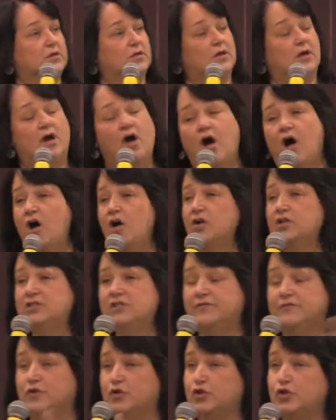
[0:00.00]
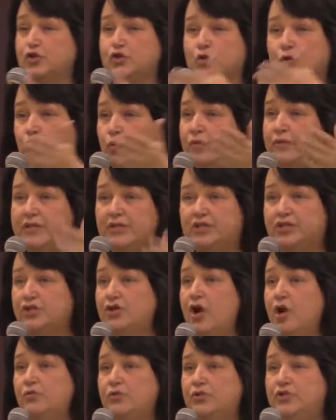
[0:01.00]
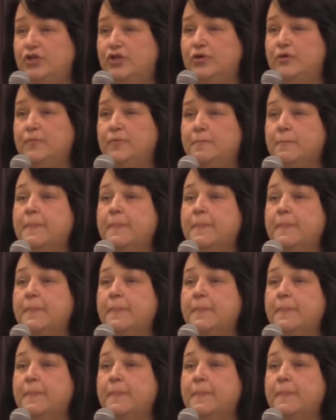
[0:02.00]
halls of your school that you go to,